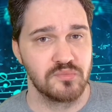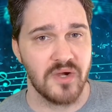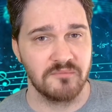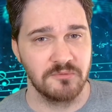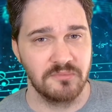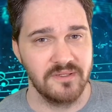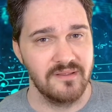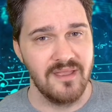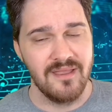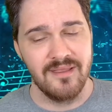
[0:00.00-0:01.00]

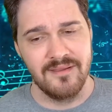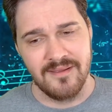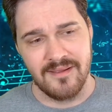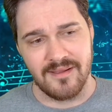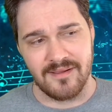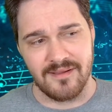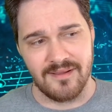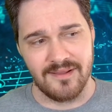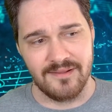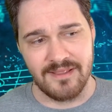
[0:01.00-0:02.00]
probably,
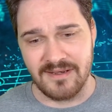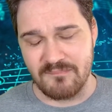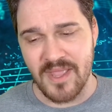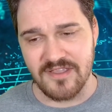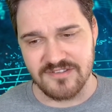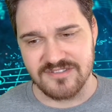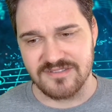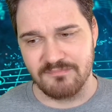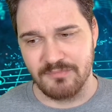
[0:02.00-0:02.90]
and a bass.